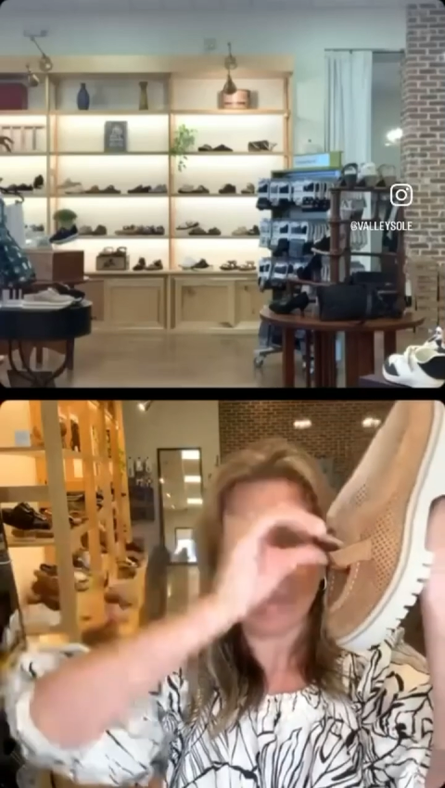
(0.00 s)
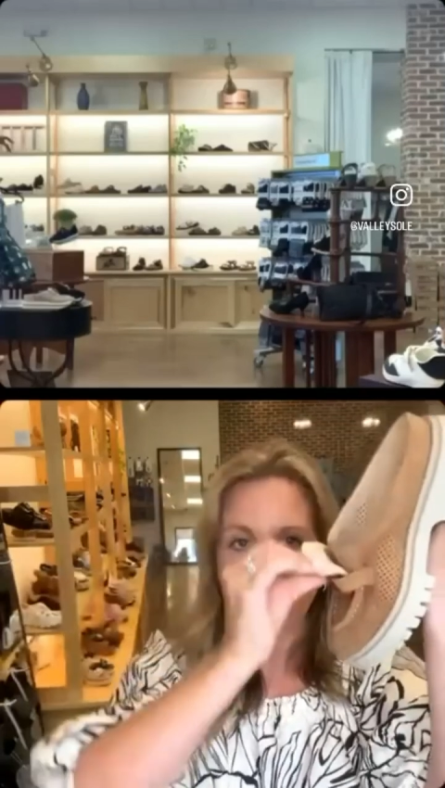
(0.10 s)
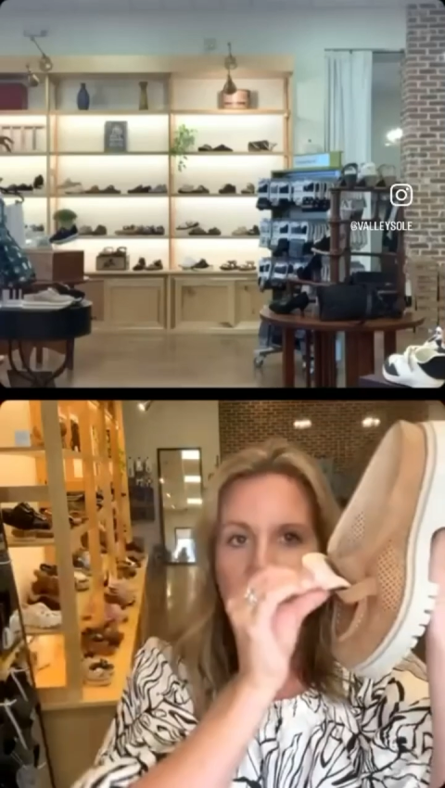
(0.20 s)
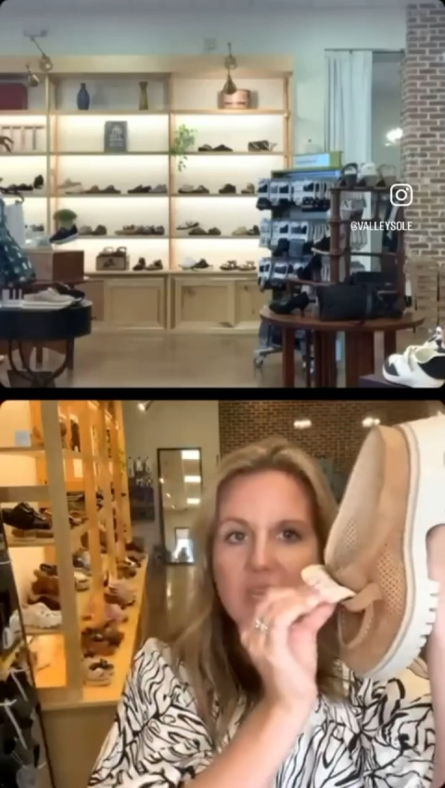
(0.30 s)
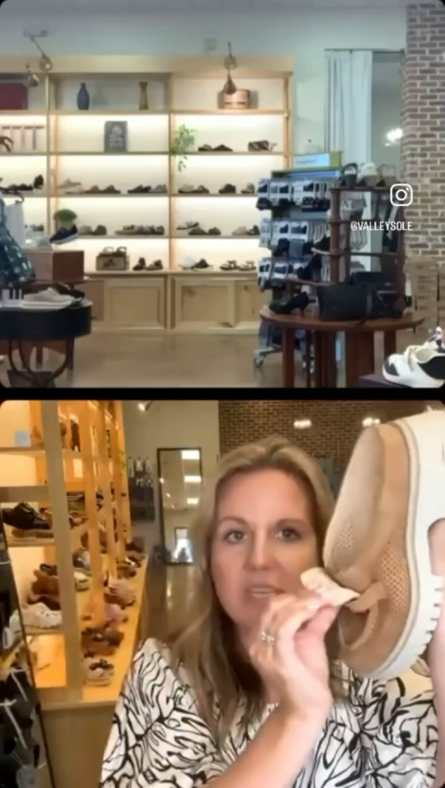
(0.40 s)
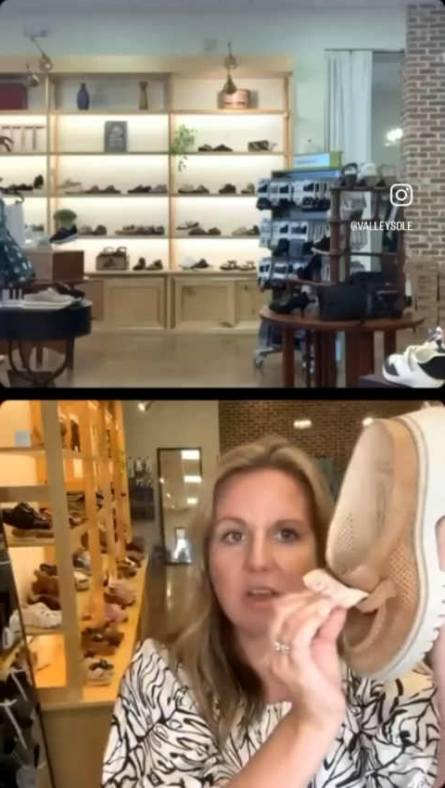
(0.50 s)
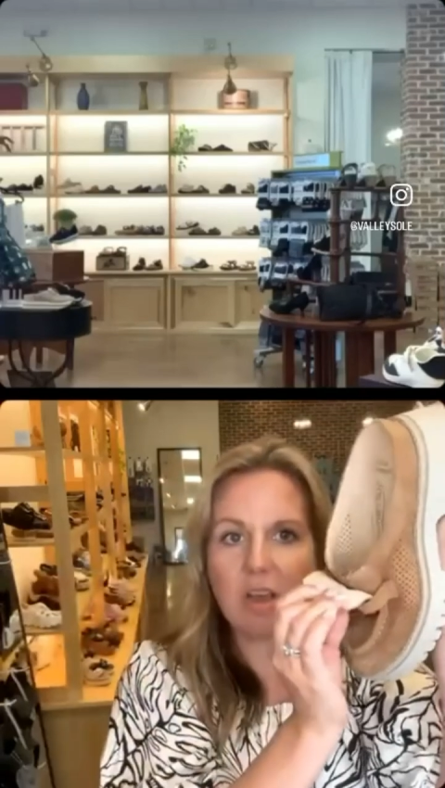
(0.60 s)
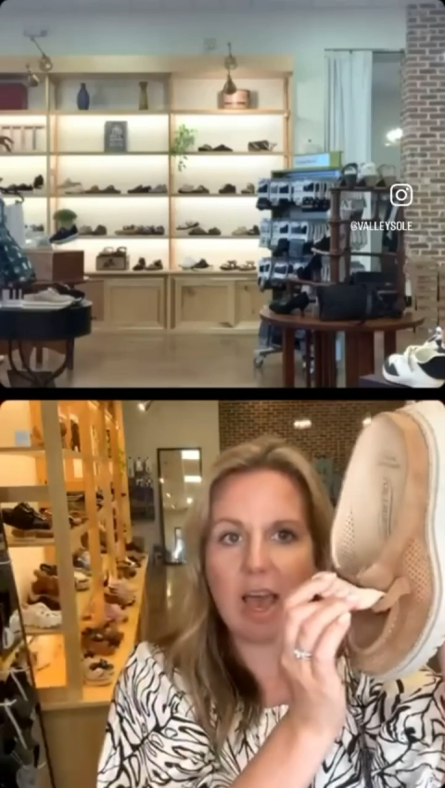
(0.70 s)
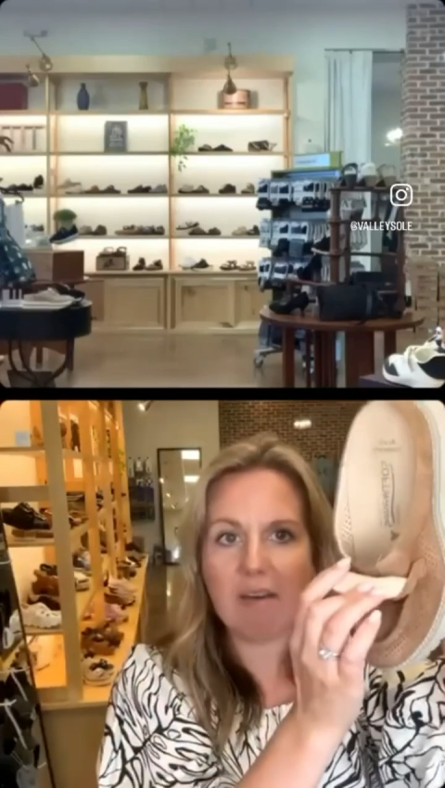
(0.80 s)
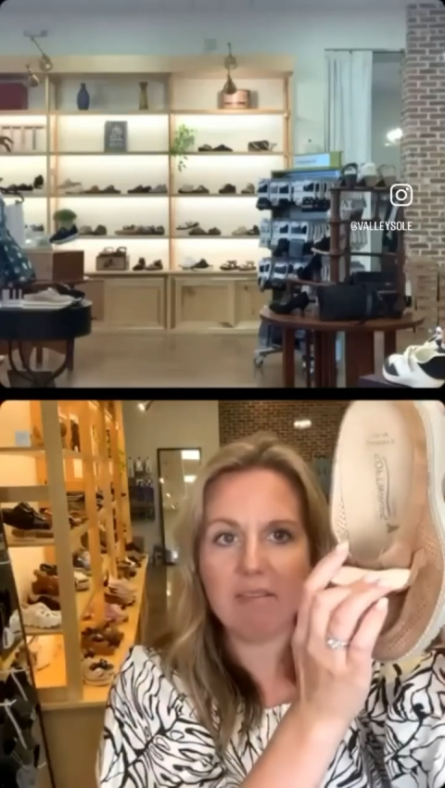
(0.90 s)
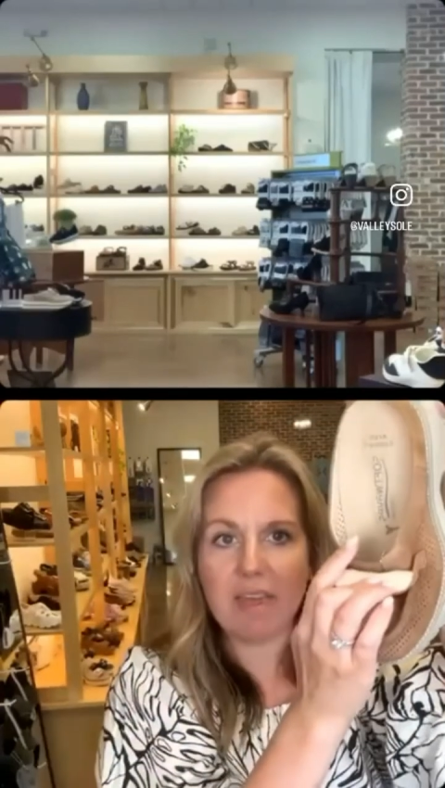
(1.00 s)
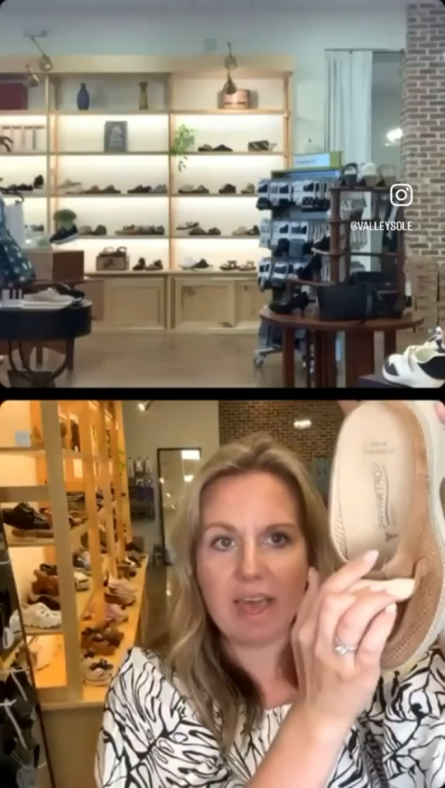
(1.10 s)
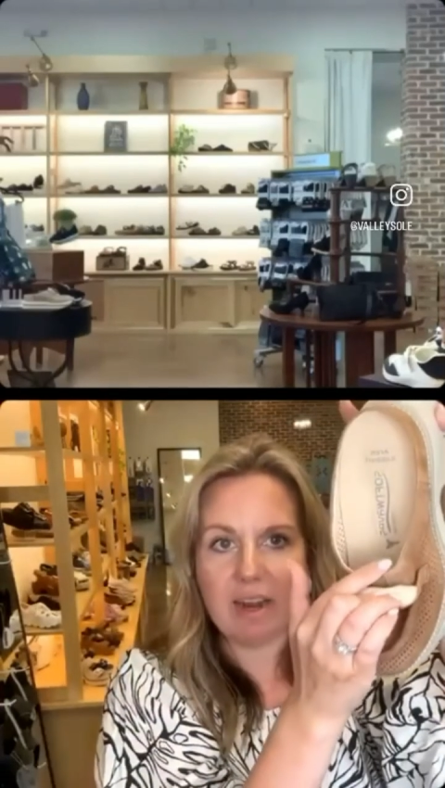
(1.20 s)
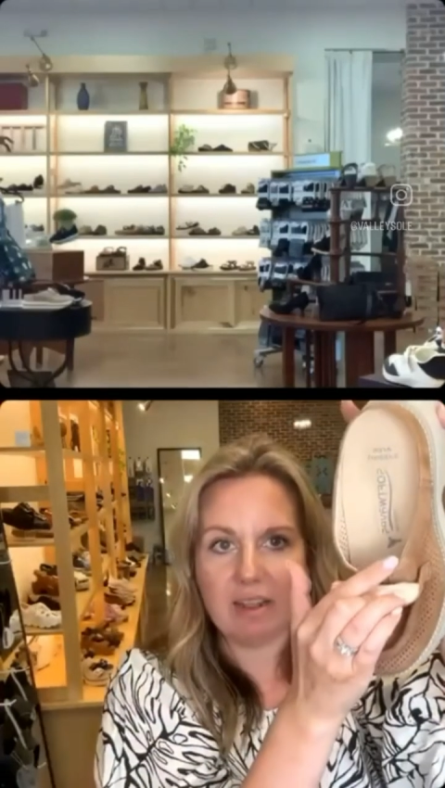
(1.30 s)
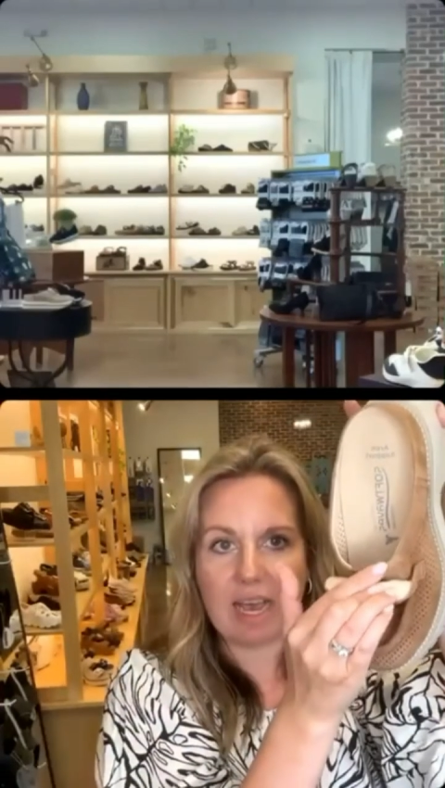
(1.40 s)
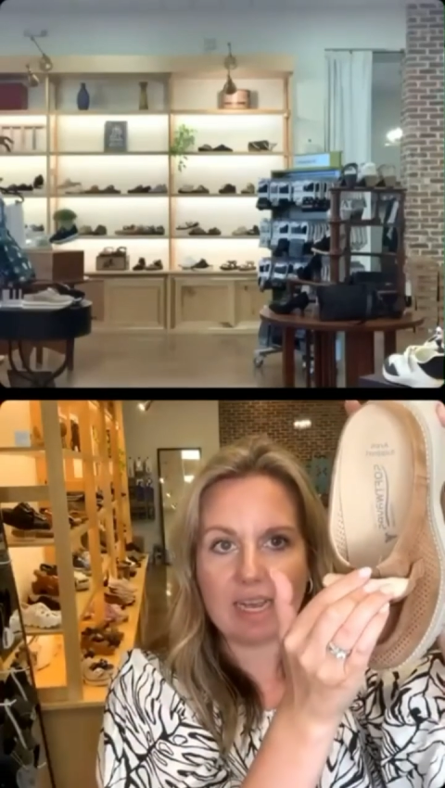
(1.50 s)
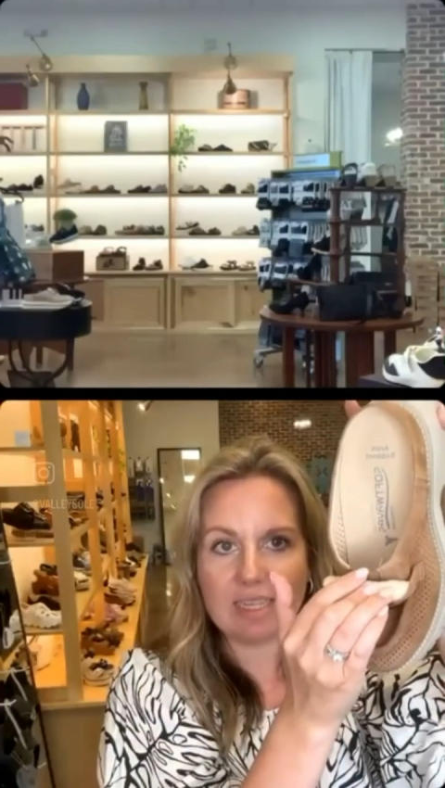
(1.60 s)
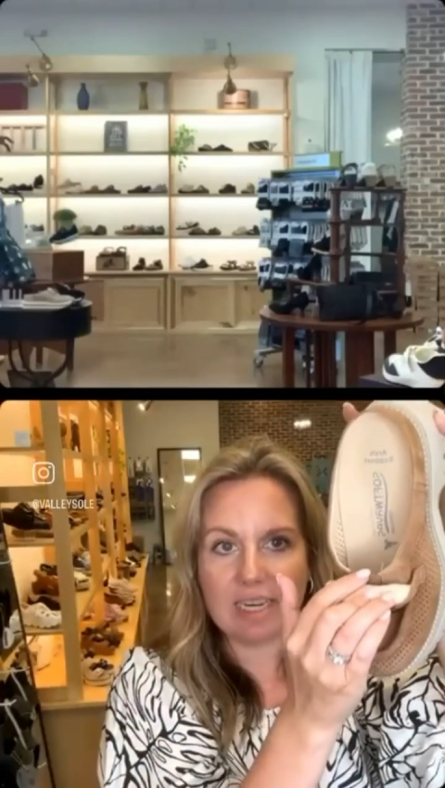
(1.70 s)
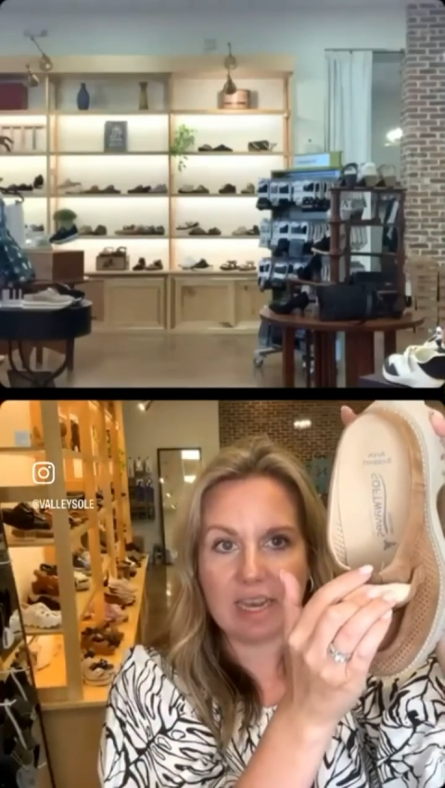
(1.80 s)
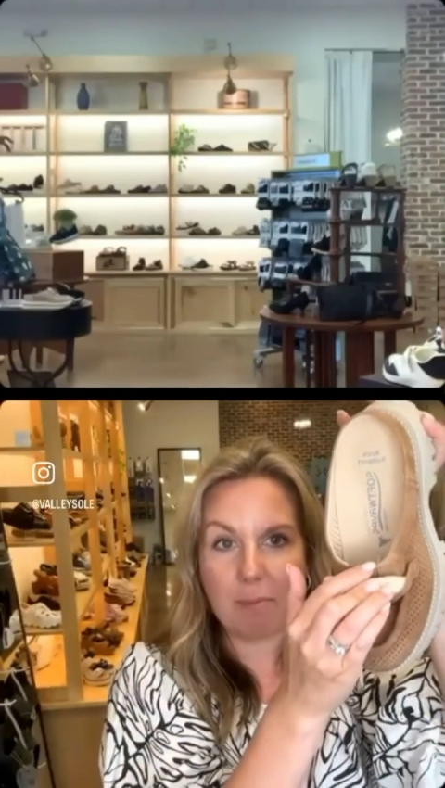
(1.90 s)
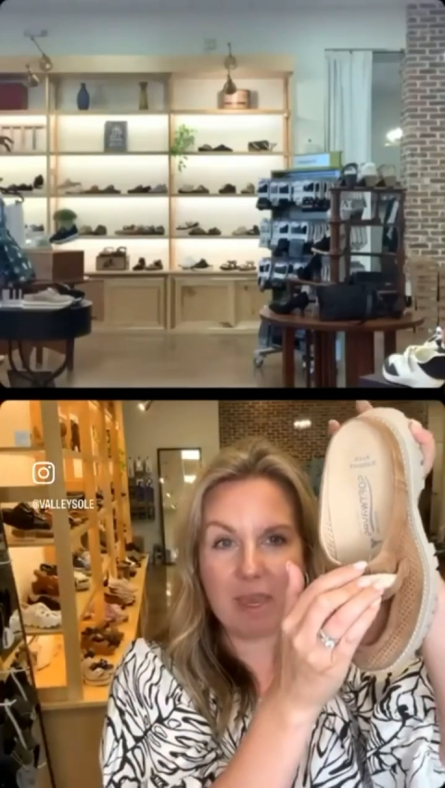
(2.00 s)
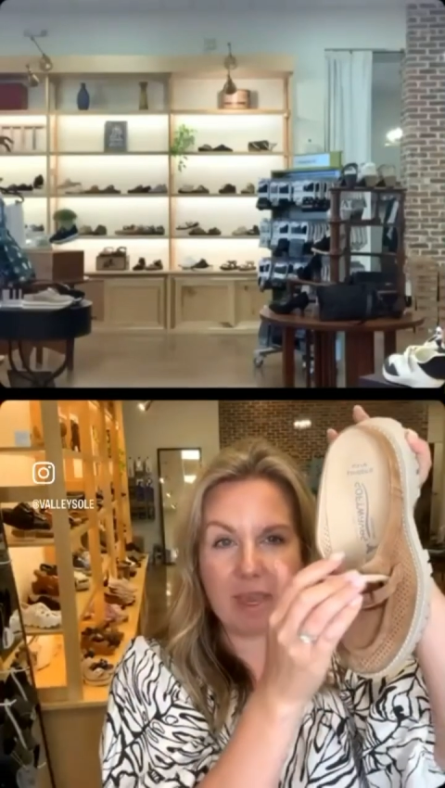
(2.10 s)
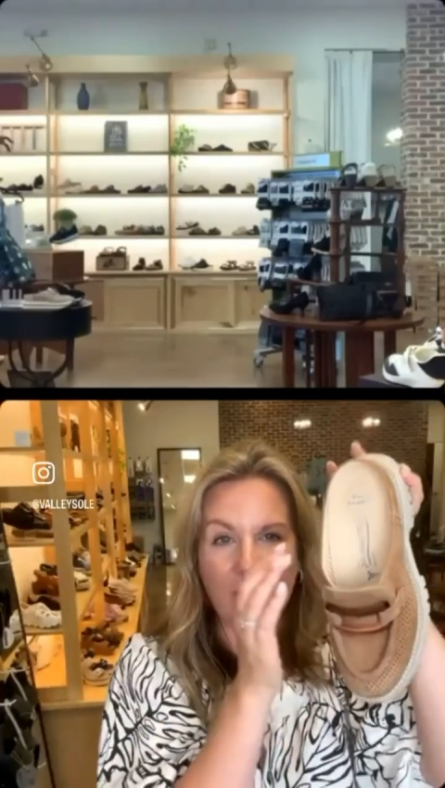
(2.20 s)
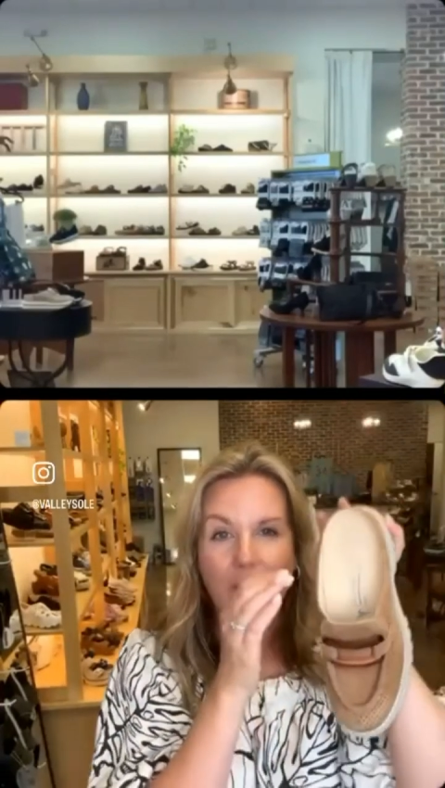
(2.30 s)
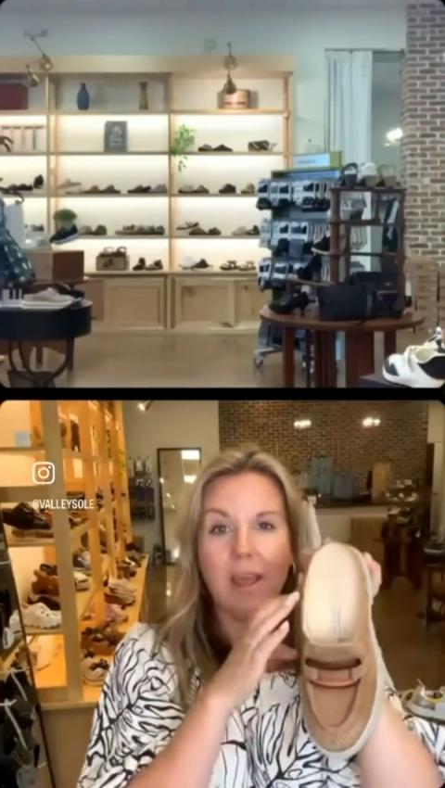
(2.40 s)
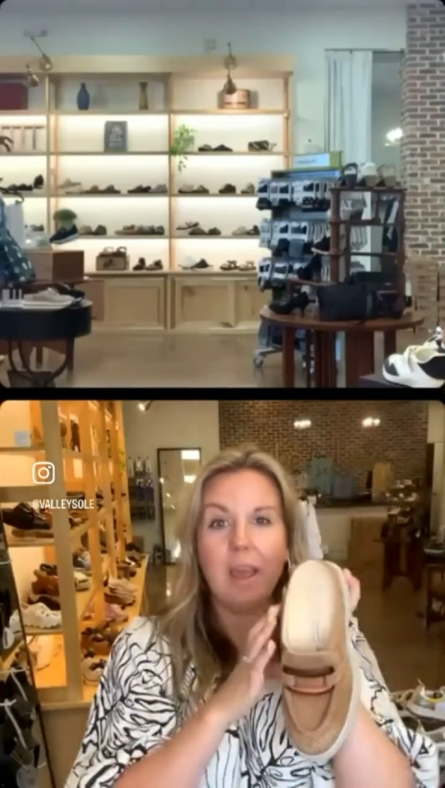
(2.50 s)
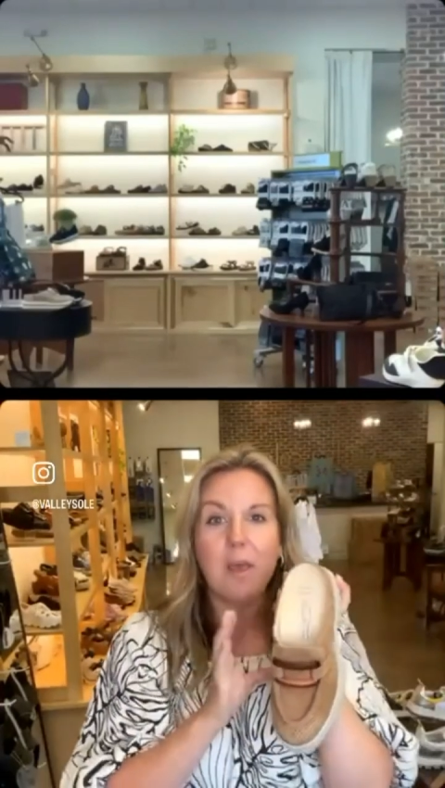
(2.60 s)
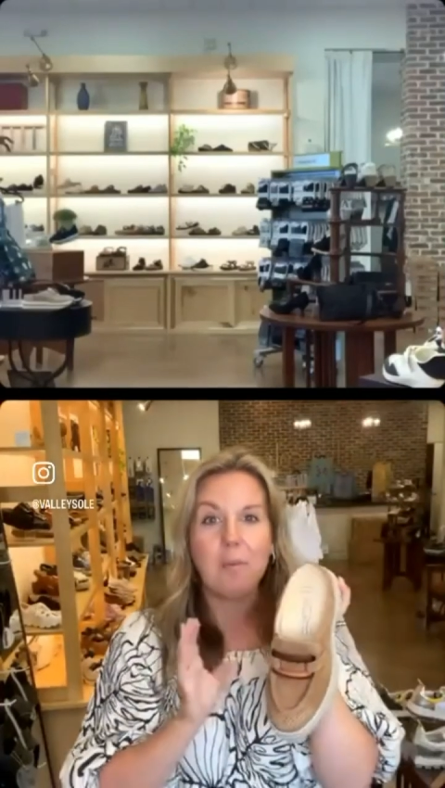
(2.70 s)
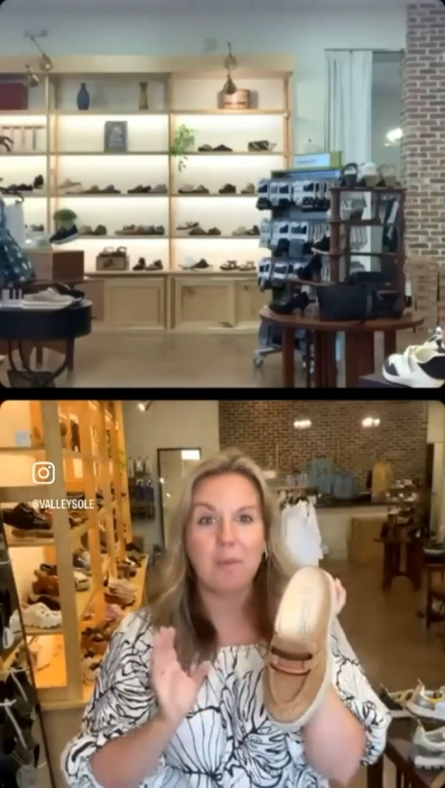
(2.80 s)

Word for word: These all have that elastic up here. But